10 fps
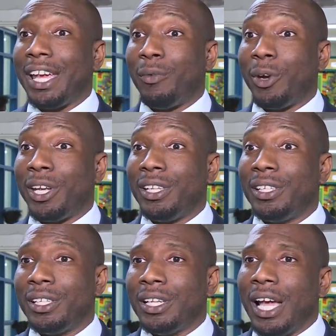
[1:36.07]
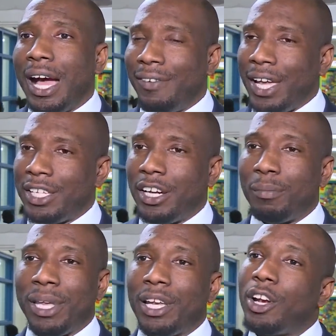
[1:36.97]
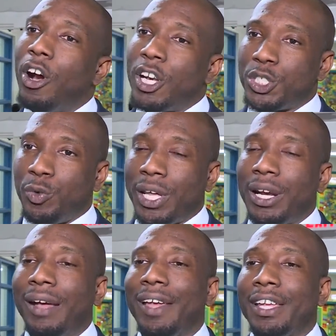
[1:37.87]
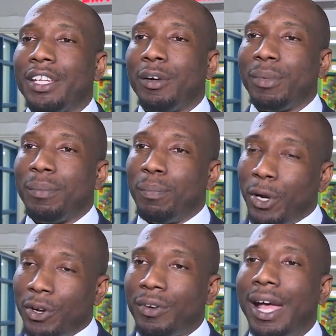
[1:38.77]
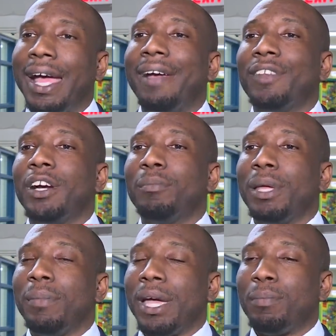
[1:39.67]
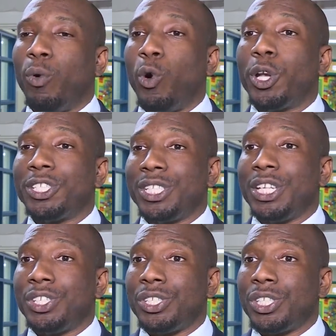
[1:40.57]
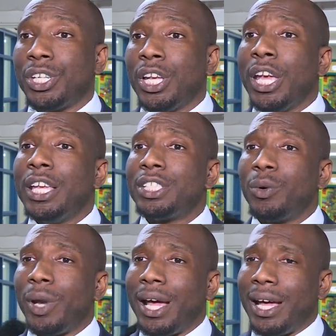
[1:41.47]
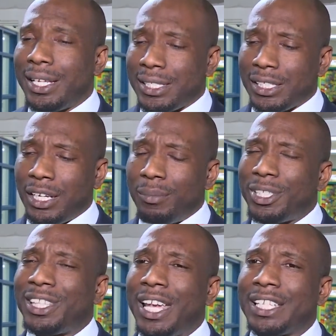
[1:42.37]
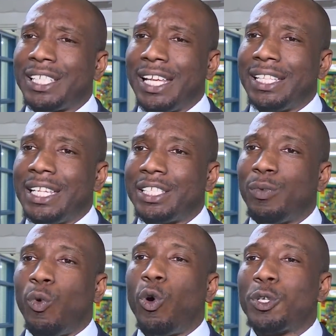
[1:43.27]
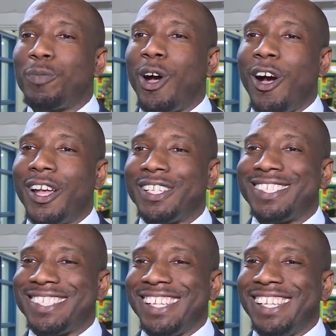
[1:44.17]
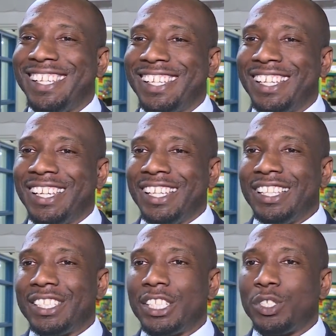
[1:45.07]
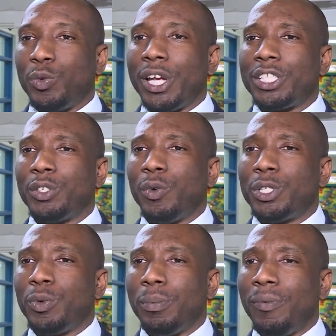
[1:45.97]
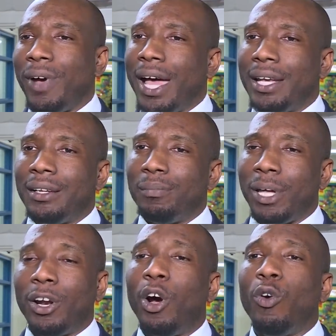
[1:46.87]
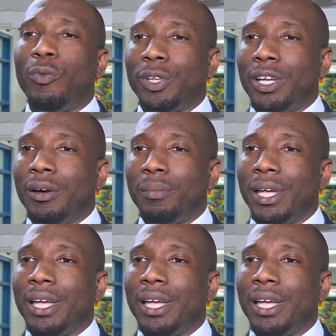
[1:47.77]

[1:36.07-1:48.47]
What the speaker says: can't read. I've had young men incarcerated, I've had young men murdered, I have young men make poor decisions. And so when I come to things like this, it warms my heart to see the situation in which we're providing better hope for young